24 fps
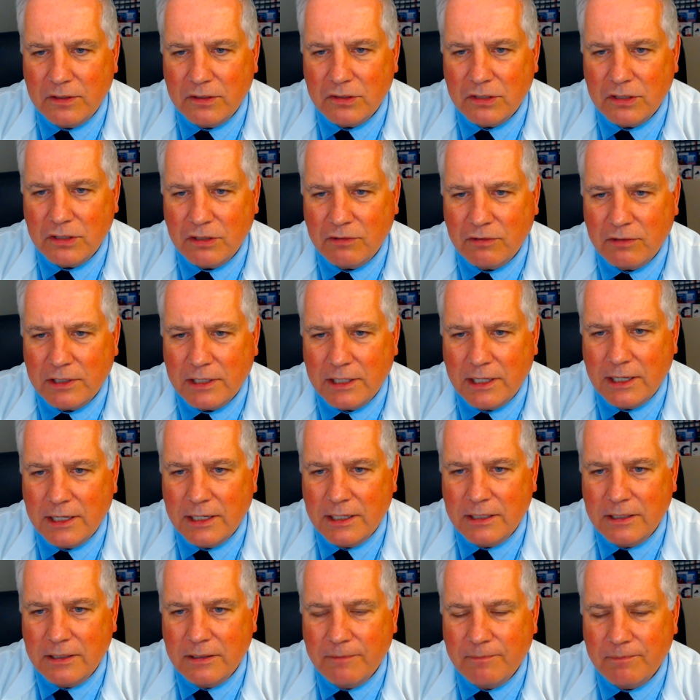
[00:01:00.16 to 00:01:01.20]
this hearing aid.
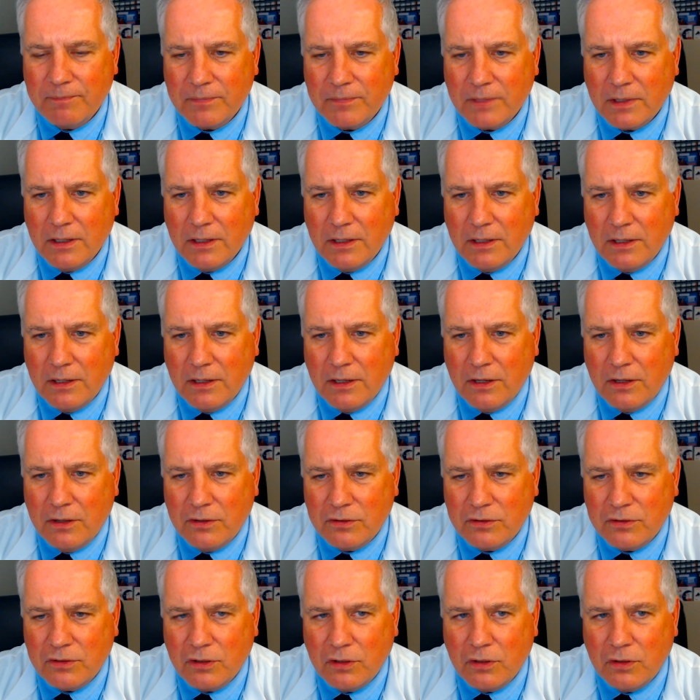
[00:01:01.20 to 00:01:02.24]

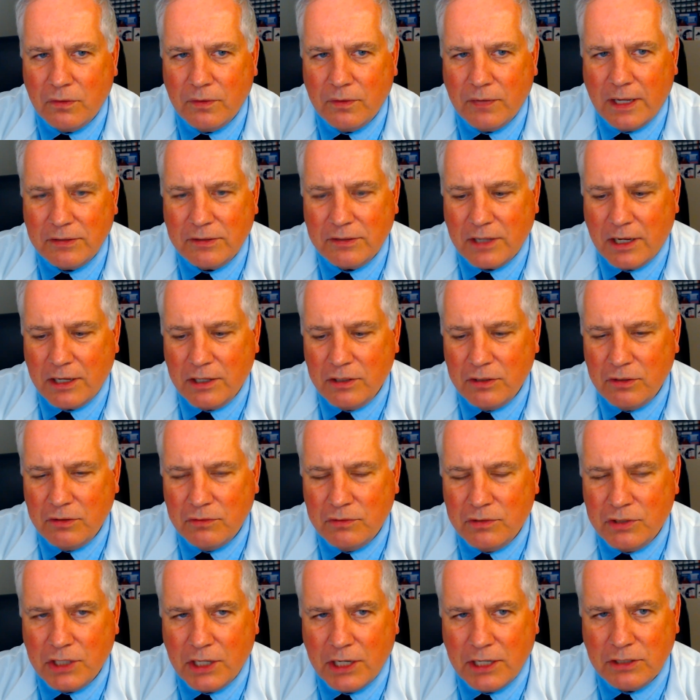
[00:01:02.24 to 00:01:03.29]
So that's how you
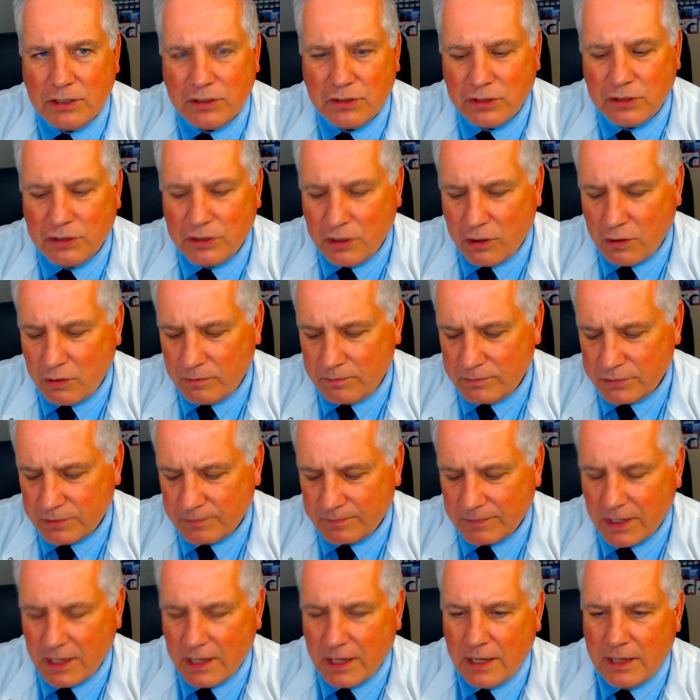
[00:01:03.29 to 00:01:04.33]
change the domes.
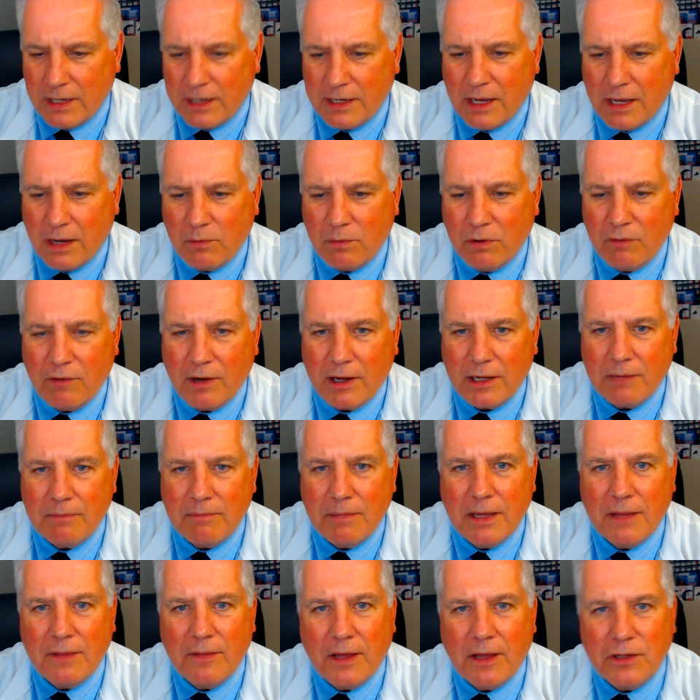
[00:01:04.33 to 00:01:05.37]
Now we
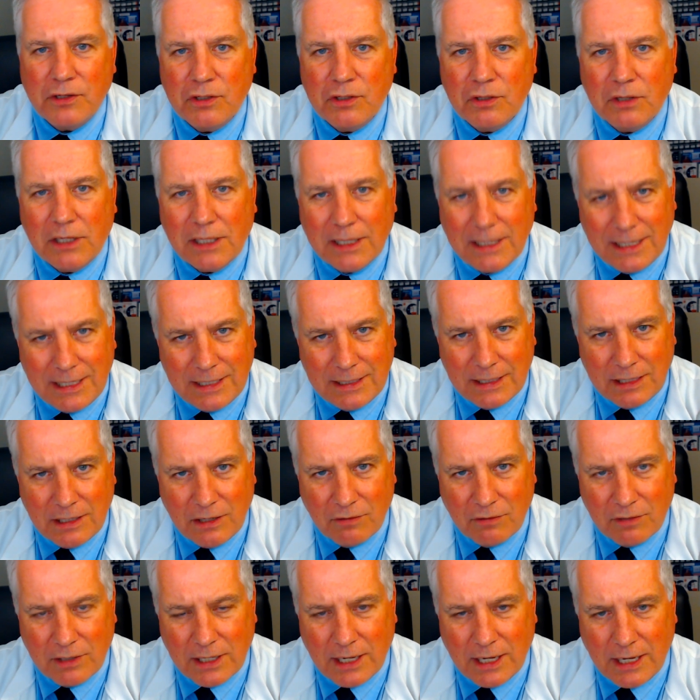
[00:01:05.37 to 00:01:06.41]
recommend that you clean the
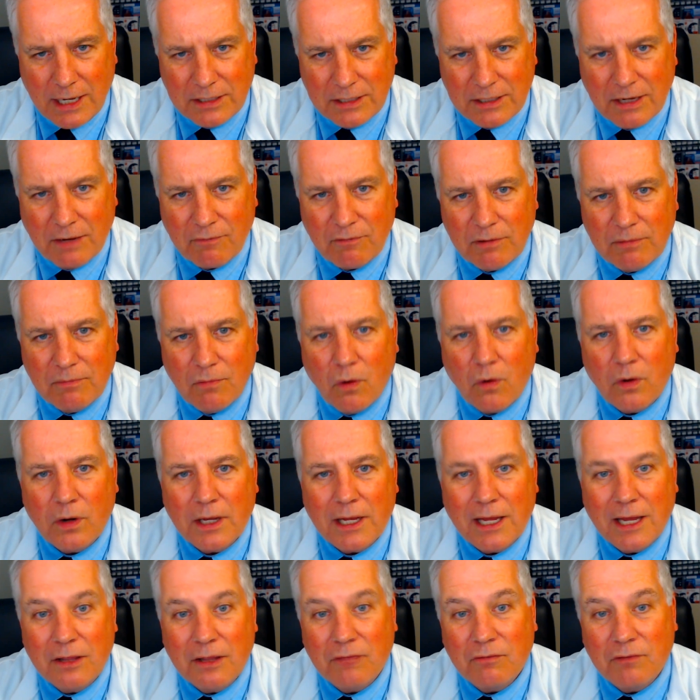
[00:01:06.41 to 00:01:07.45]
hearing aids every
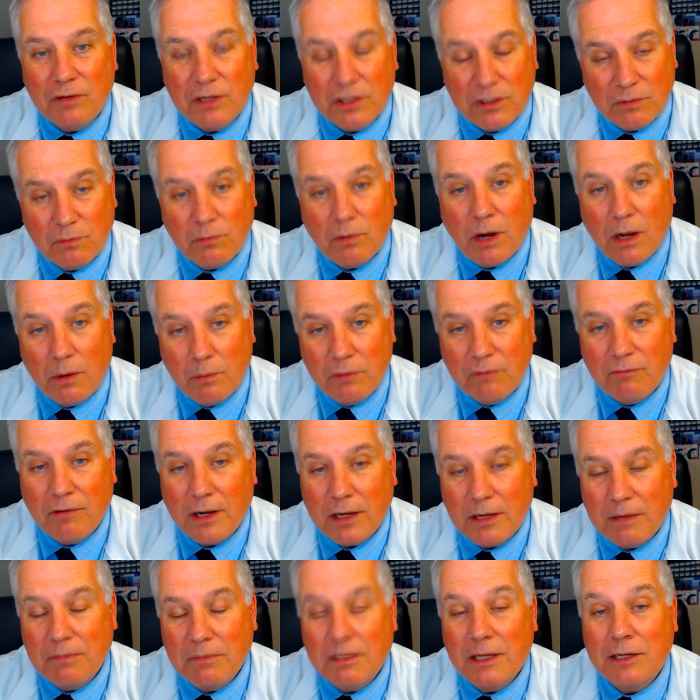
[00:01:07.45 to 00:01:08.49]
morning, and the reason why we
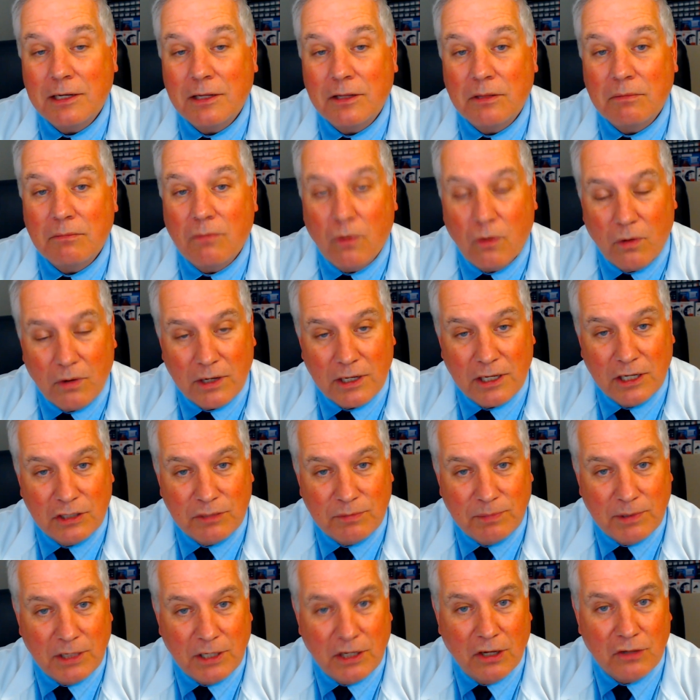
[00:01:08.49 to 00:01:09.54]
recommend in the morning is
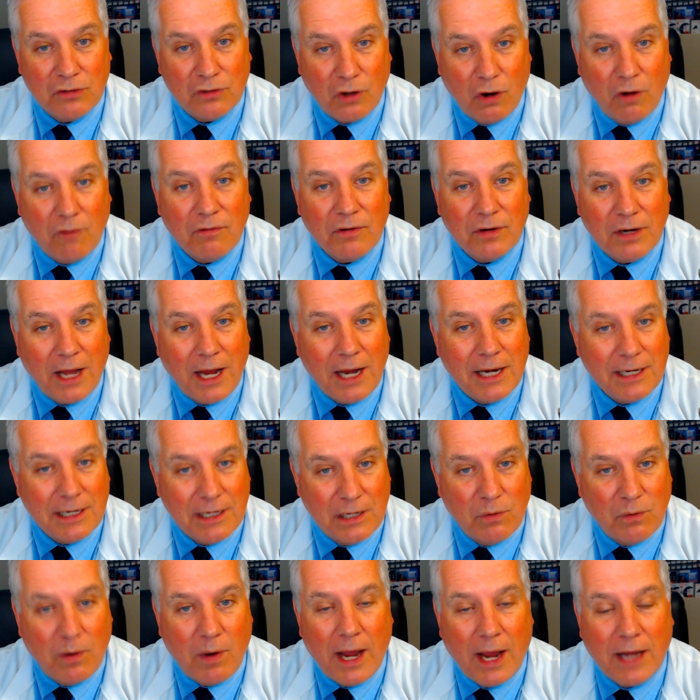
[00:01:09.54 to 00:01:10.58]
because overnight
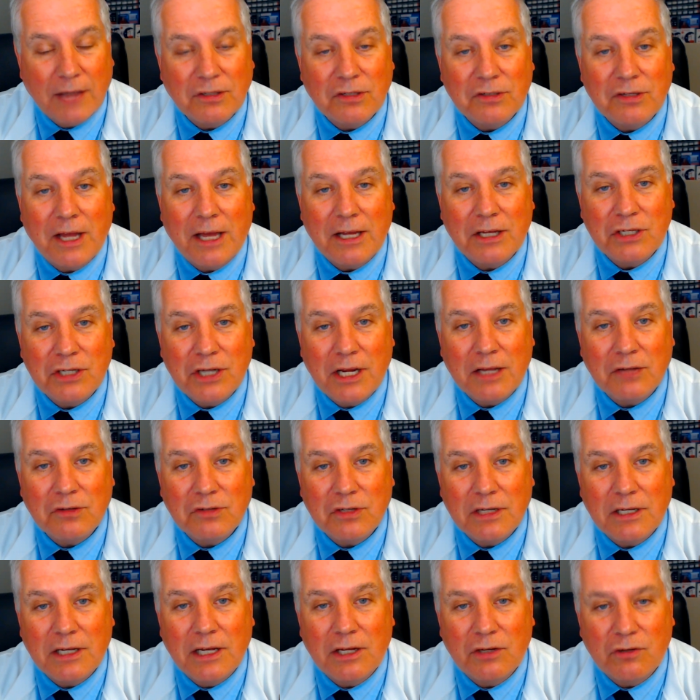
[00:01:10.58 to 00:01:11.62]
any wax has had a chance
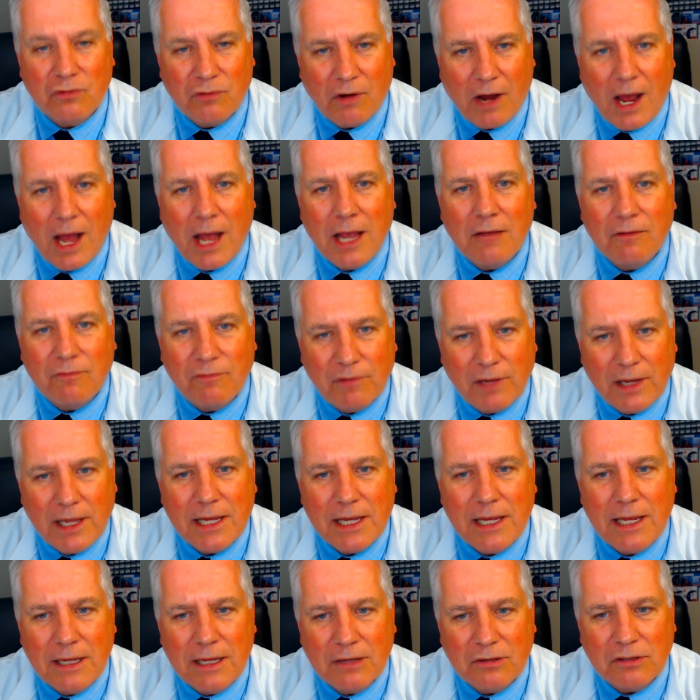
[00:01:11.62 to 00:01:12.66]
to get dry and
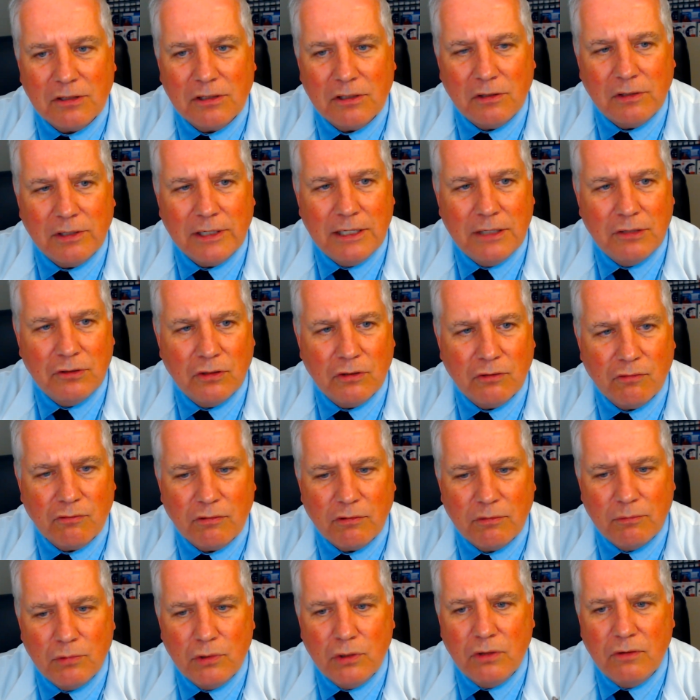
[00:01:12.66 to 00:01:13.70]
flaky. It's a little easier to
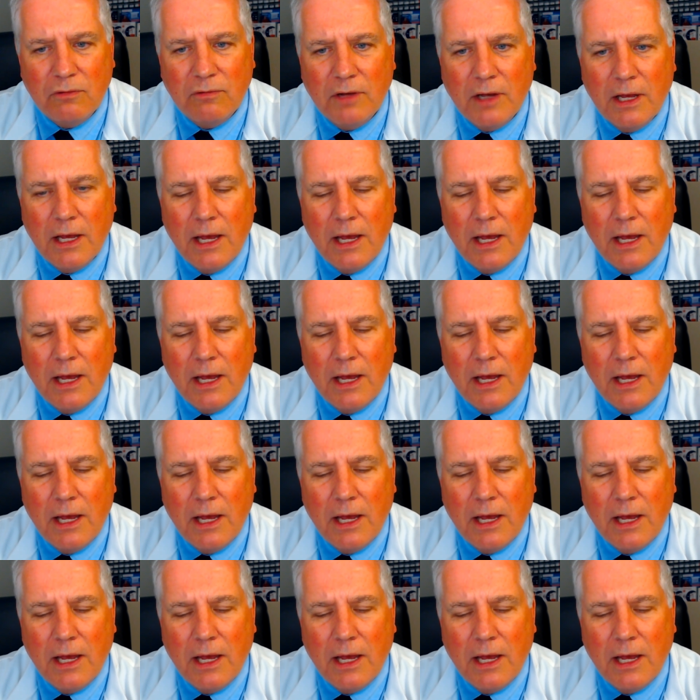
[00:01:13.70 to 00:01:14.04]
remove.